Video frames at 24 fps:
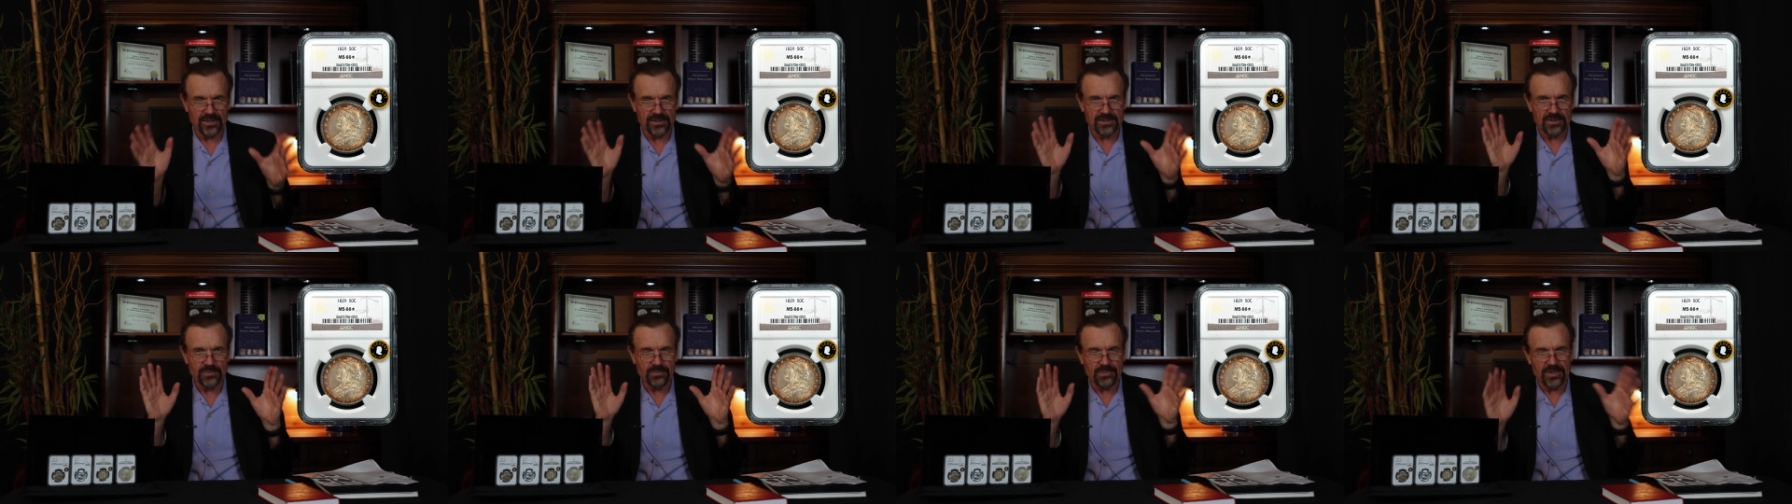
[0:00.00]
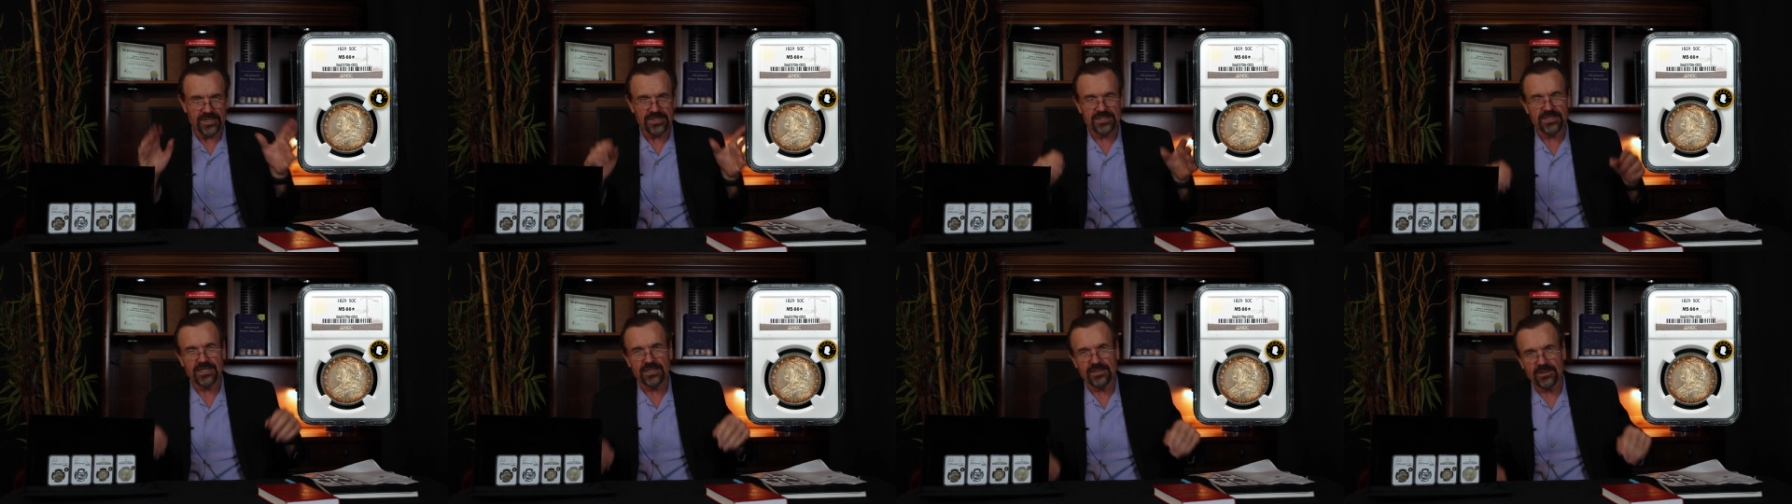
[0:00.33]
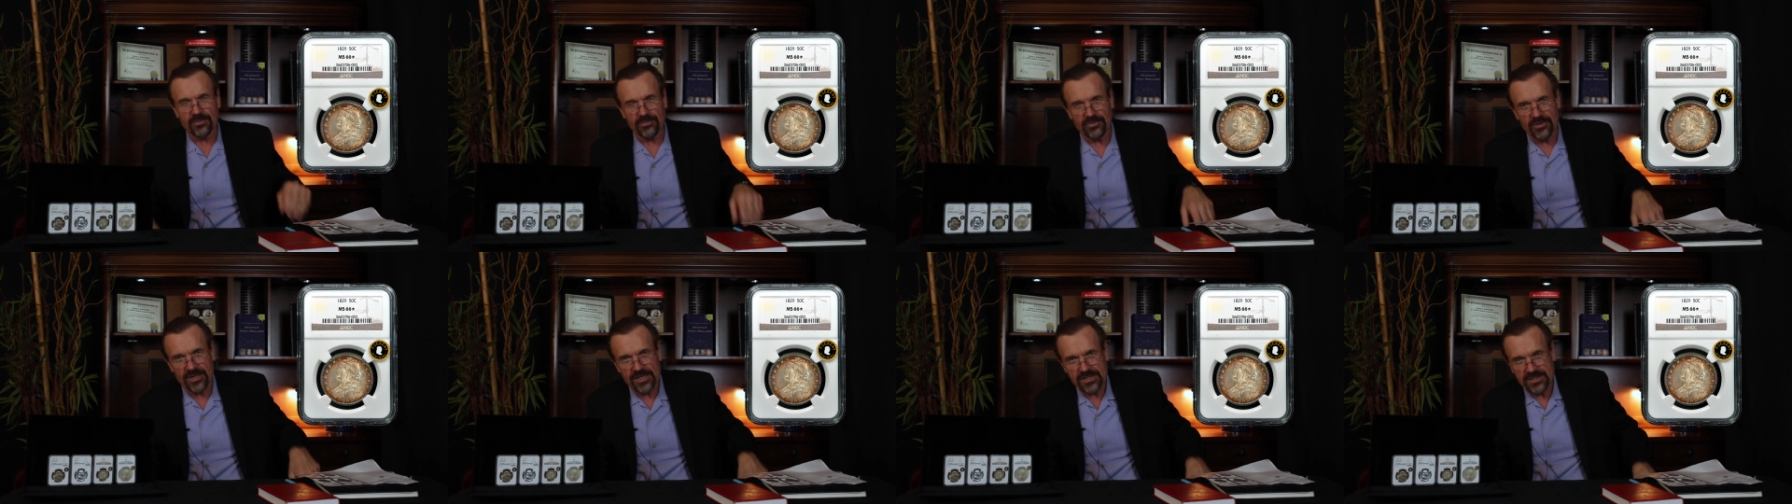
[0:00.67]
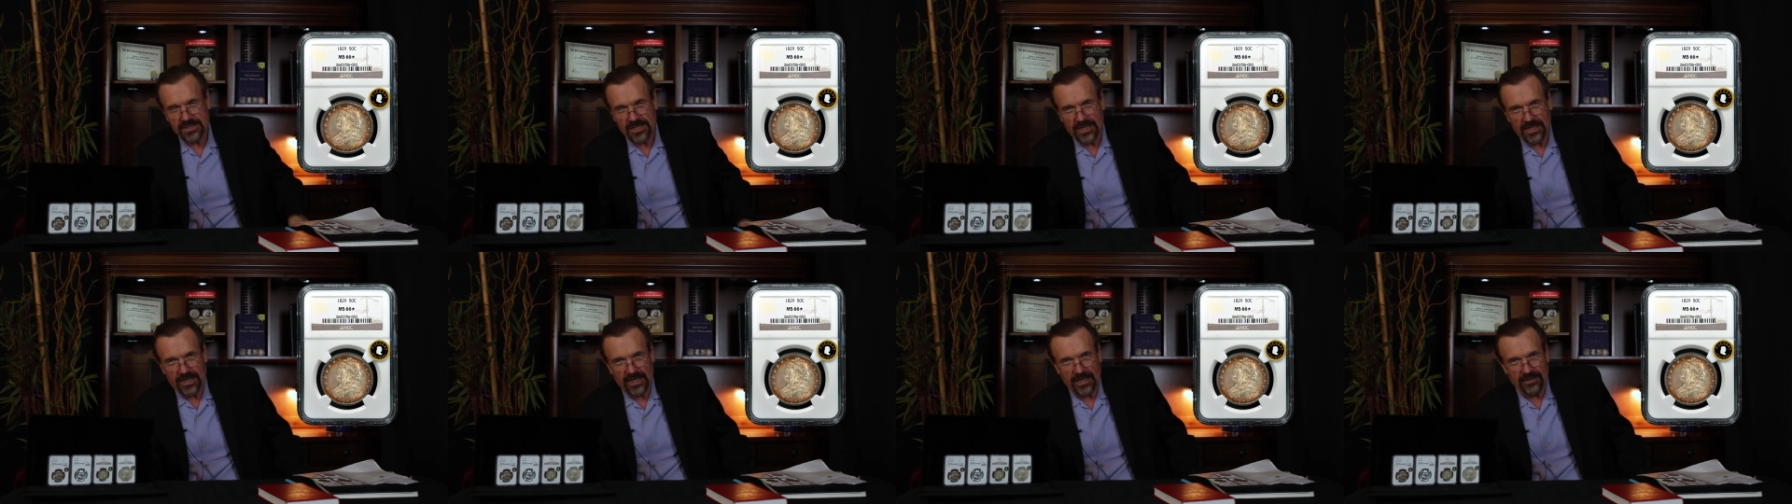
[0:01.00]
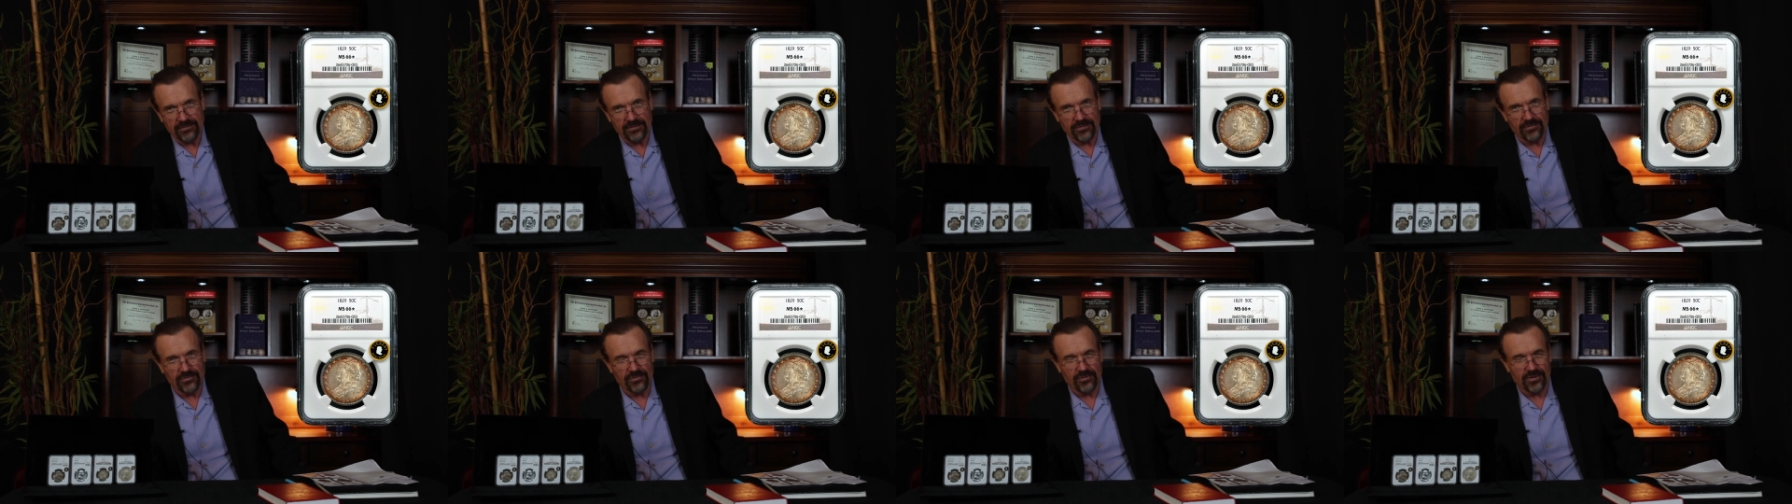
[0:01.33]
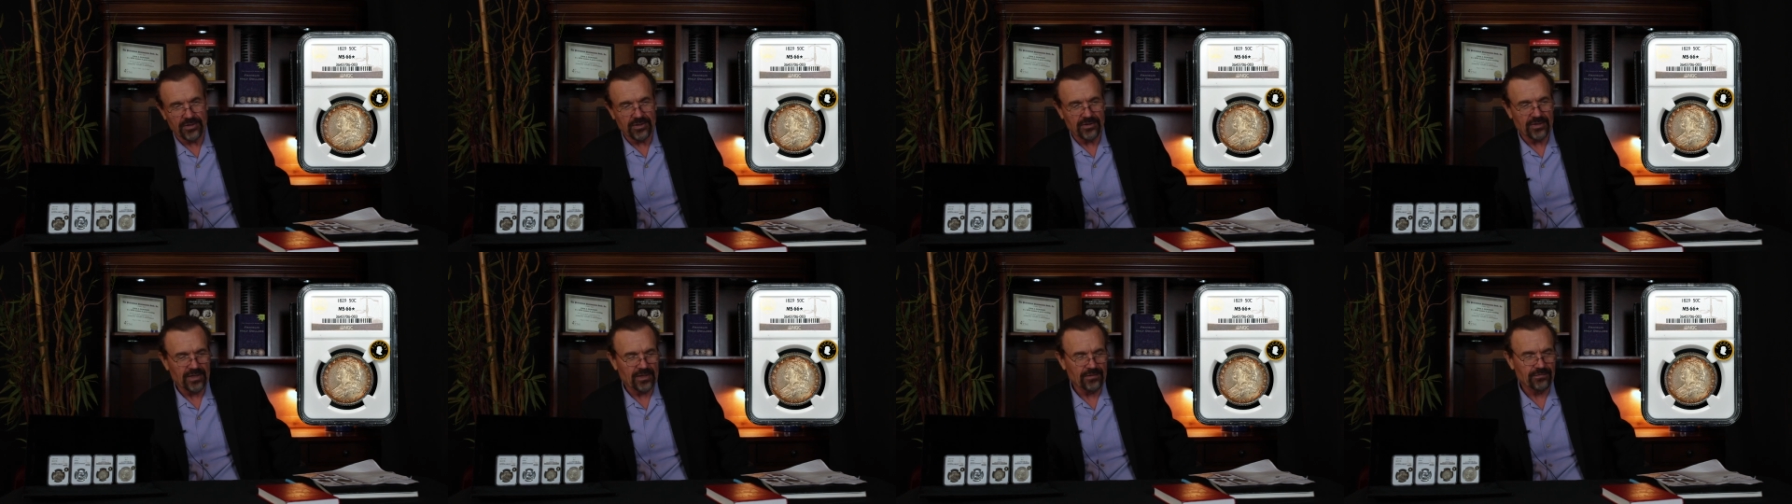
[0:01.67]
especially at the price I have it
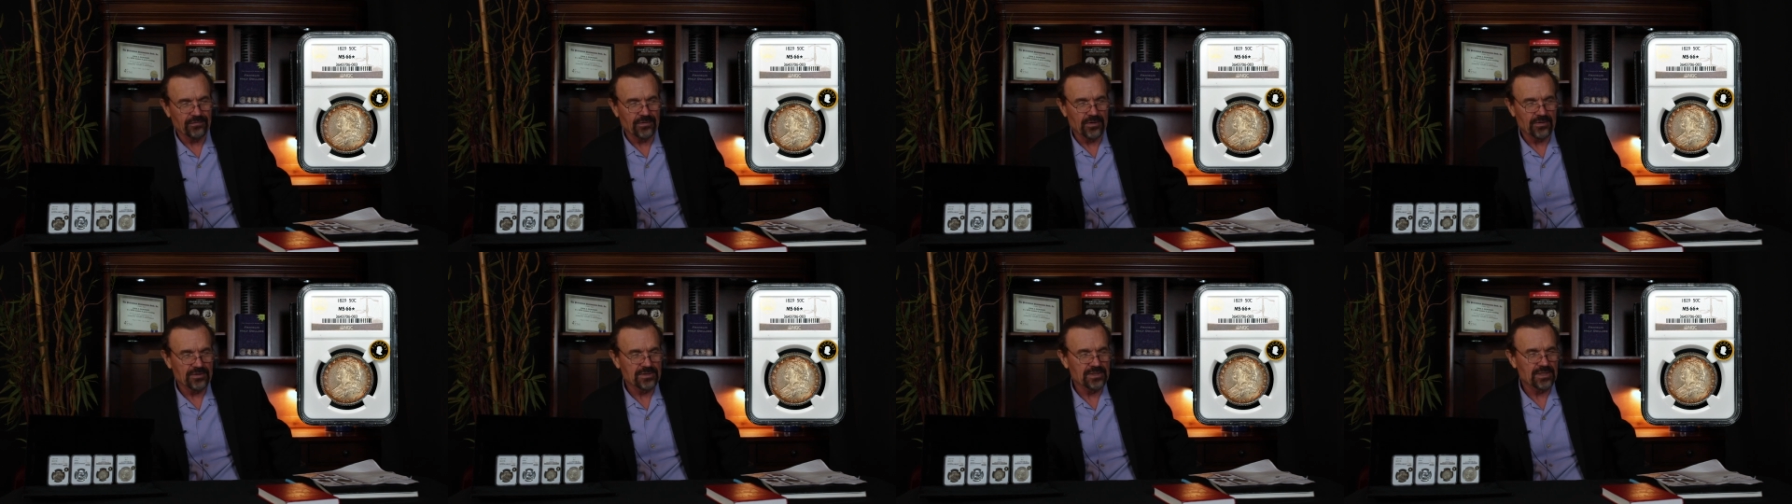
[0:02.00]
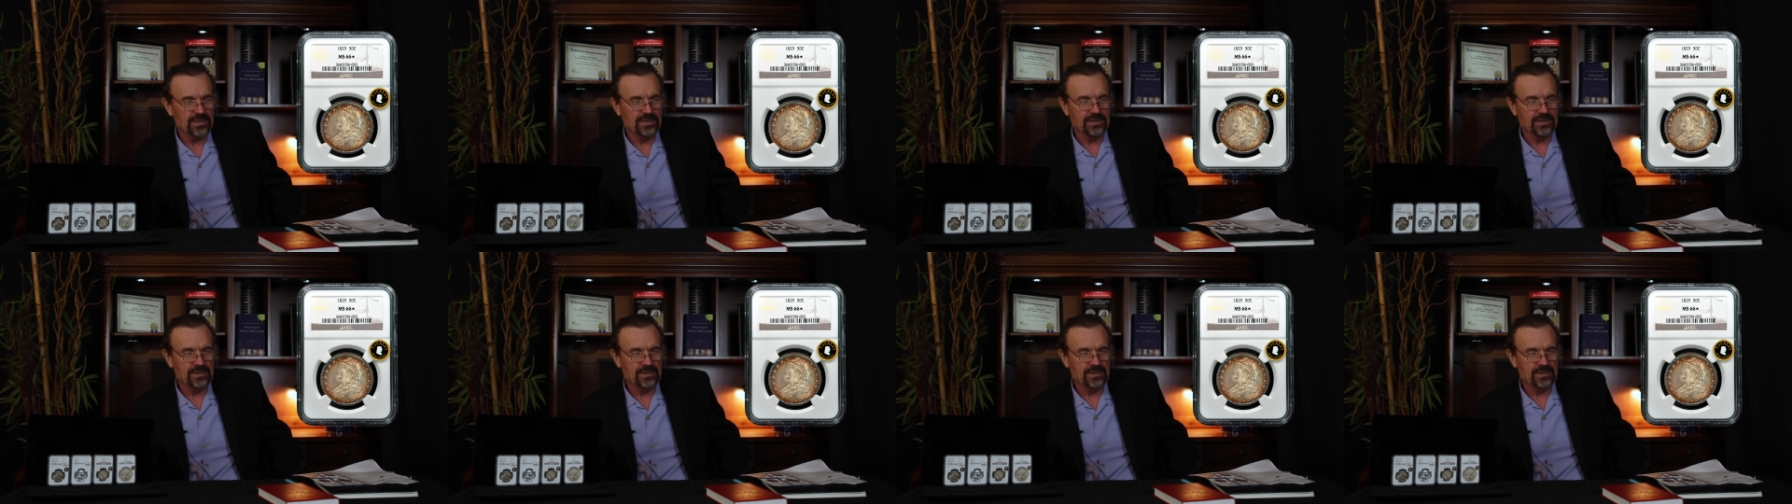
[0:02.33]
for you at, folks.